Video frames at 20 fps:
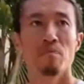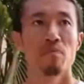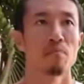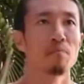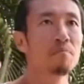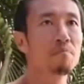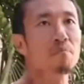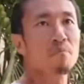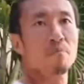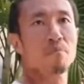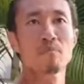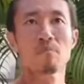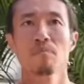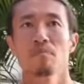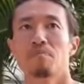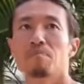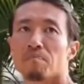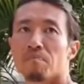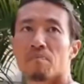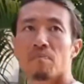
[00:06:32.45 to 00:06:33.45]
your
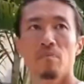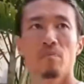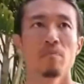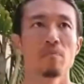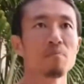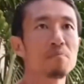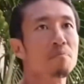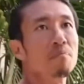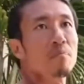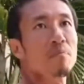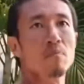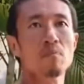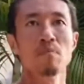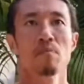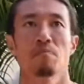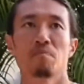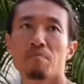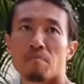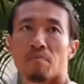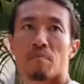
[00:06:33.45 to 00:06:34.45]
arms,
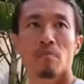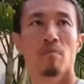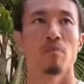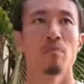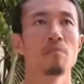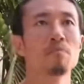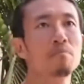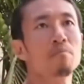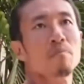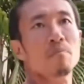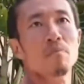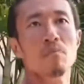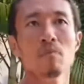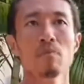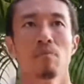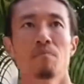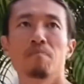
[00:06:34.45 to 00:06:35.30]
smiling through the pain,